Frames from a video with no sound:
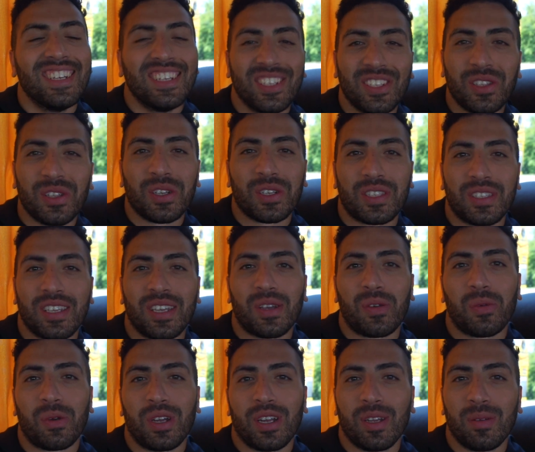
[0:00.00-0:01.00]
so it looks
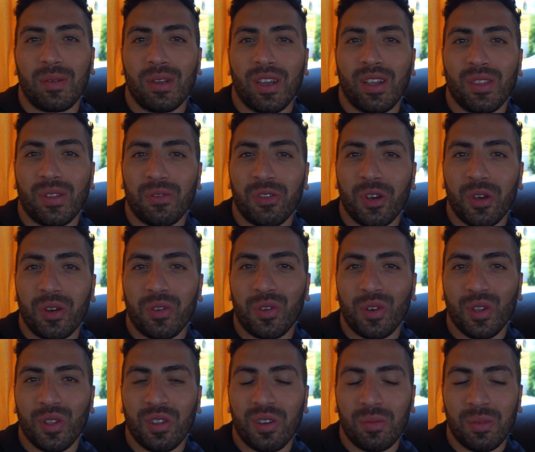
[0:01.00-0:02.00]
like we're gonna be on the road
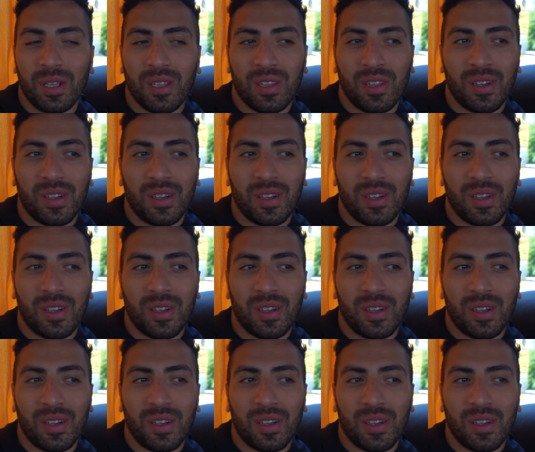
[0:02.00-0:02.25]
for a little bit